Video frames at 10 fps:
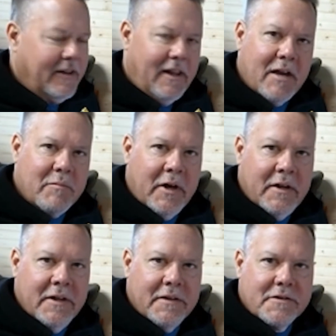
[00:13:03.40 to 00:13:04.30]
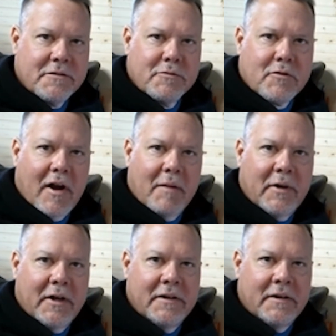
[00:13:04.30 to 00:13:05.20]
like button, hit the subscribe
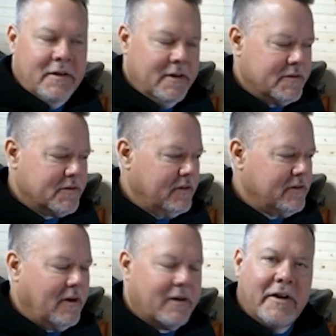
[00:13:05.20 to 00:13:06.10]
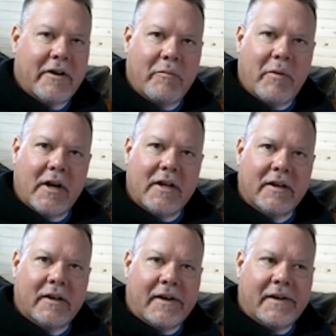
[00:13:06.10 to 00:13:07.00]
button. It's good talking to everybody,
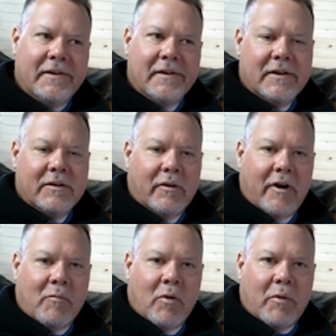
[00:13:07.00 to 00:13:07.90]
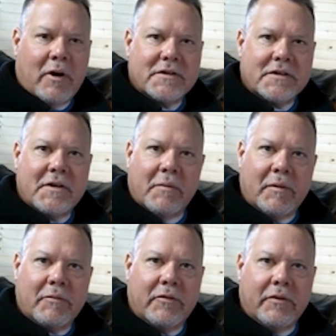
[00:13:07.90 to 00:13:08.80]
and we'll have more projects coming
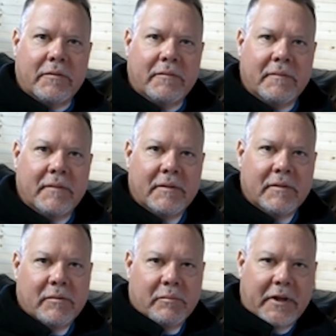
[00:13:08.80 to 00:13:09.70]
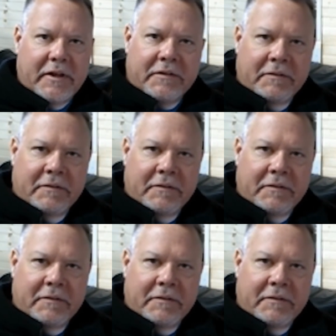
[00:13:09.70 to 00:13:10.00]
up soon. Peace.